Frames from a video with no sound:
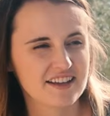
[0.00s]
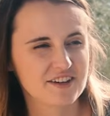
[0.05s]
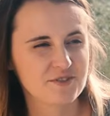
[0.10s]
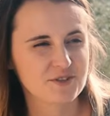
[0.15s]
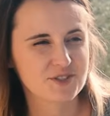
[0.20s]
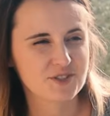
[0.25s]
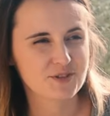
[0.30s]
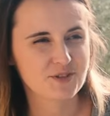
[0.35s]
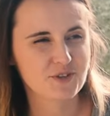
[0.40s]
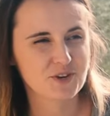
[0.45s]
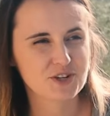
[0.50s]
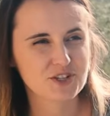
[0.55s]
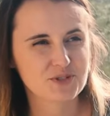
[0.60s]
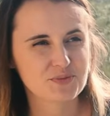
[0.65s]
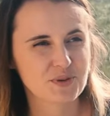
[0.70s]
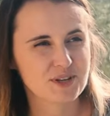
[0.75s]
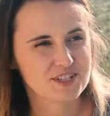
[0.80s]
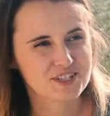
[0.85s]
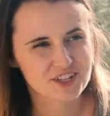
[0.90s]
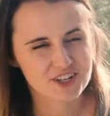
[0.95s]
It was of course
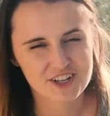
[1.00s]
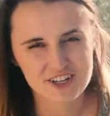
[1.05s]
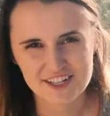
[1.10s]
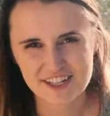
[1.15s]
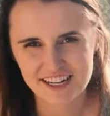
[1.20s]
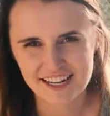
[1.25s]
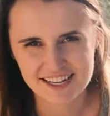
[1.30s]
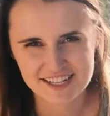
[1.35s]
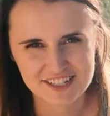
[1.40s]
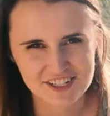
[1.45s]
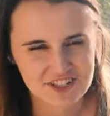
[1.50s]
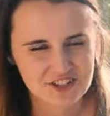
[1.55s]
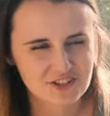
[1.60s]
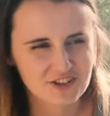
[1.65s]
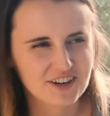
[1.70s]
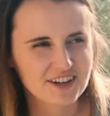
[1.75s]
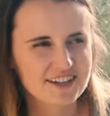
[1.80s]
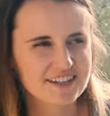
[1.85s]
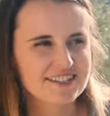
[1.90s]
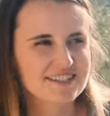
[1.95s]
winter in New
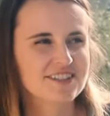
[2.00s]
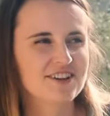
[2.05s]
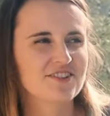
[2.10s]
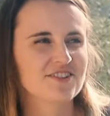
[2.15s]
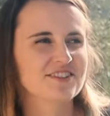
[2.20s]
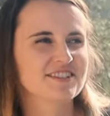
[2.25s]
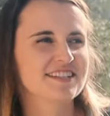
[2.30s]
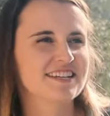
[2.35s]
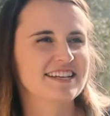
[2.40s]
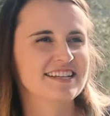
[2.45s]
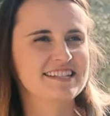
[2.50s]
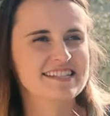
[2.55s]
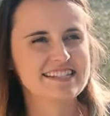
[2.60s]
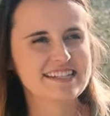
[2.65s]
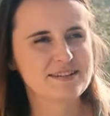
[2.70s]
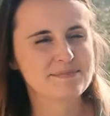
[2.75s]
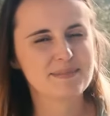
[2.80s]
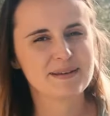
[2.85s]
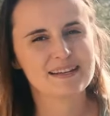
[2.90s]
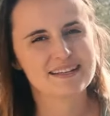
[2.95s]
York, so it was easy
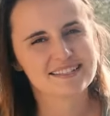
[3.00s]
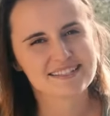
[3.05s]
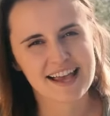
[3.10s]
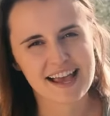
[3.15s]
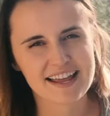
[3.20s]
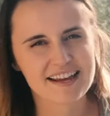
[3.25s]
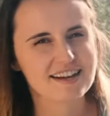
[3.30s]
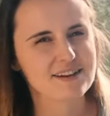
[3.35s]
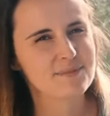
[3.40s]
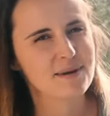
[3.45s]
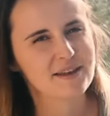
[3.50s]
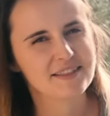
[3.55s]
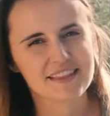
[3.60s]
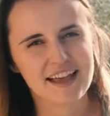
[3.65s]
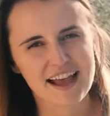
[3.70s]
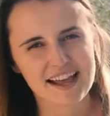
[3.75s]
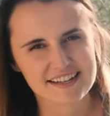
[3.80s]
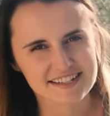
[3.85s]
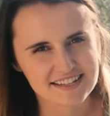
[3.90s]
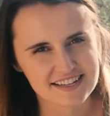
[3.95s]
to be excited about
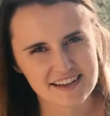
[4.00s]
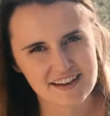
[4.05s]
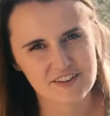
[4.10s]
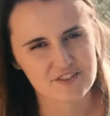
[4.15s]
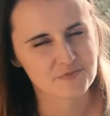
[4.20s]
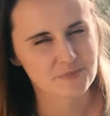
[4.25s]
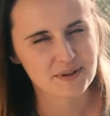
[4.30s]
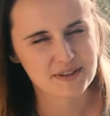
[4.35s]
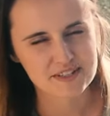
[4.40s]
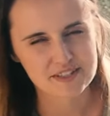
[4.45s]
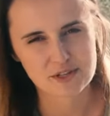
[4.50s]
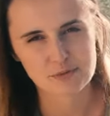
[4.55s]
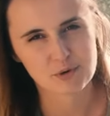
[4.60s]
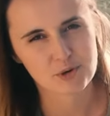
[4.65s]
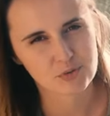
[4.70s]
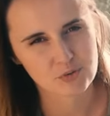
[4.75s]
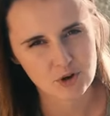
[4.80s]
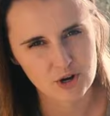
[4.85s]
the idea of being somewhere